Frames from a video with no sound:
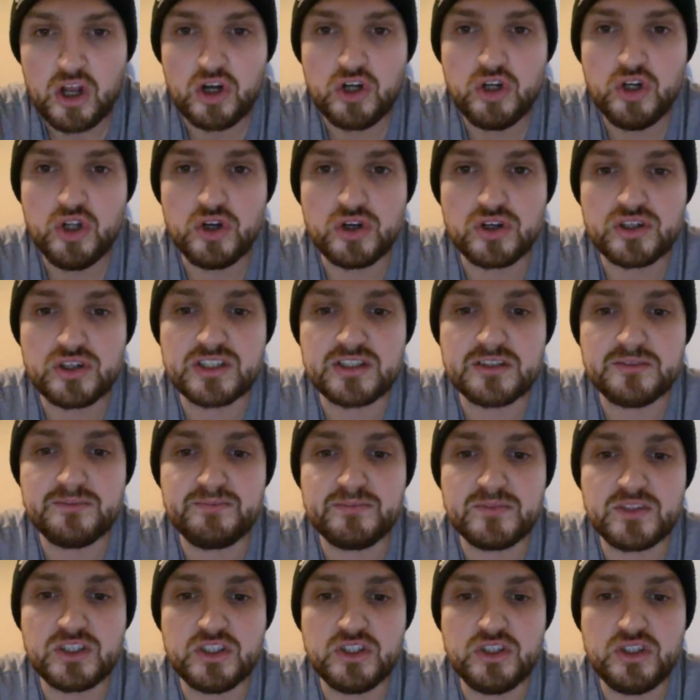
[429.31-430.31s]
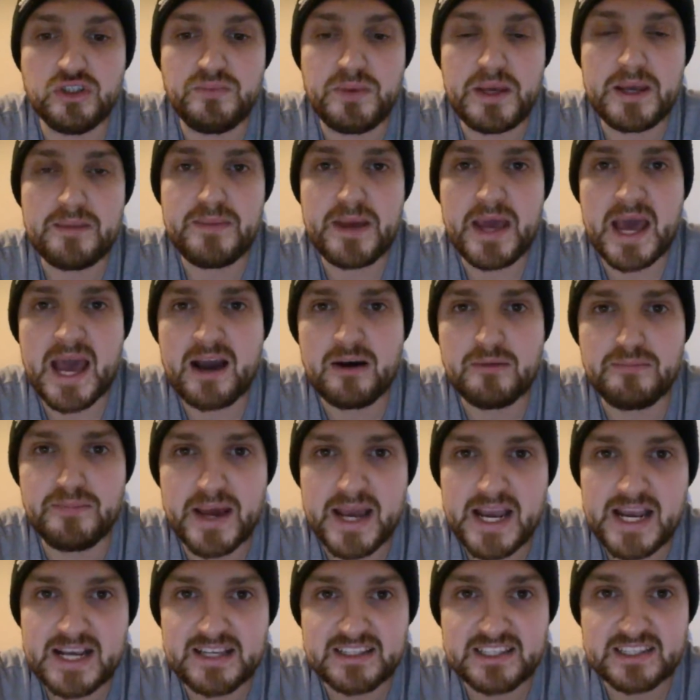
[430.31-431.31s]
Looked to be a bit
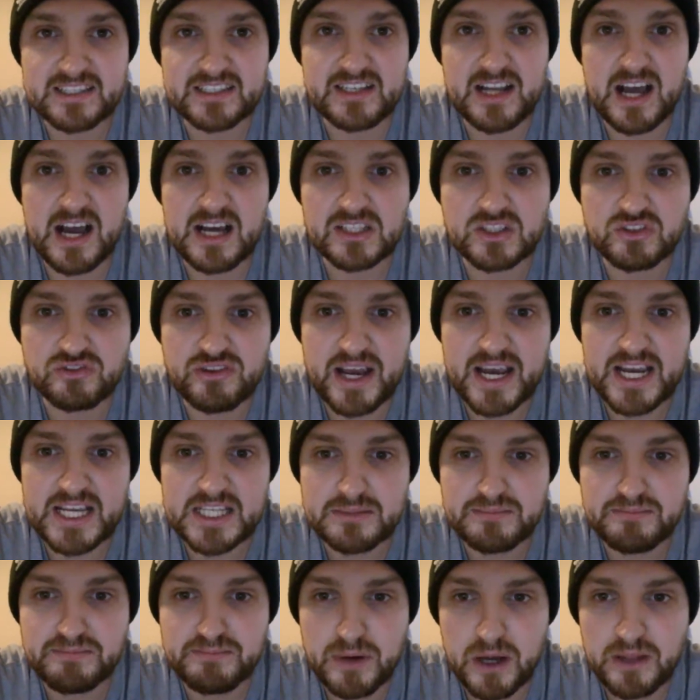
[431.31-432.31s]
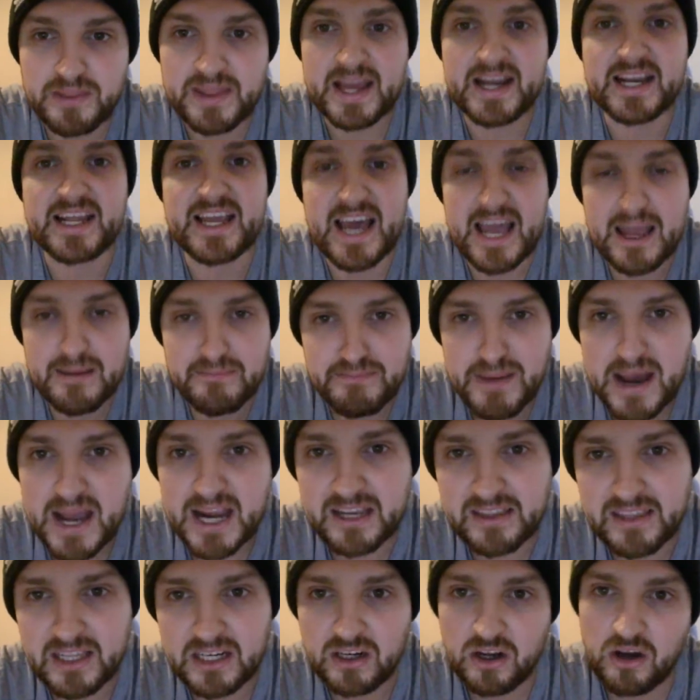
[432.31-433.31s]
outpaced in its last race, but then came
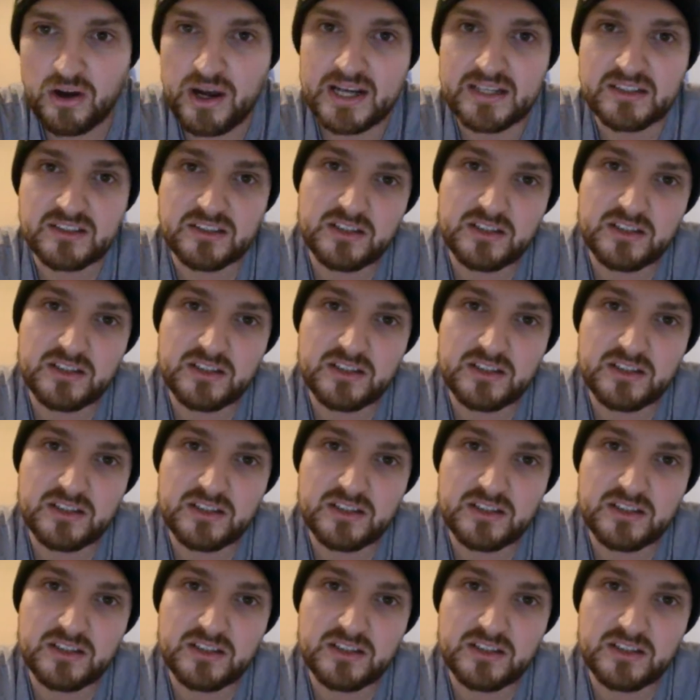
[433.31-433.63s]
back at the line.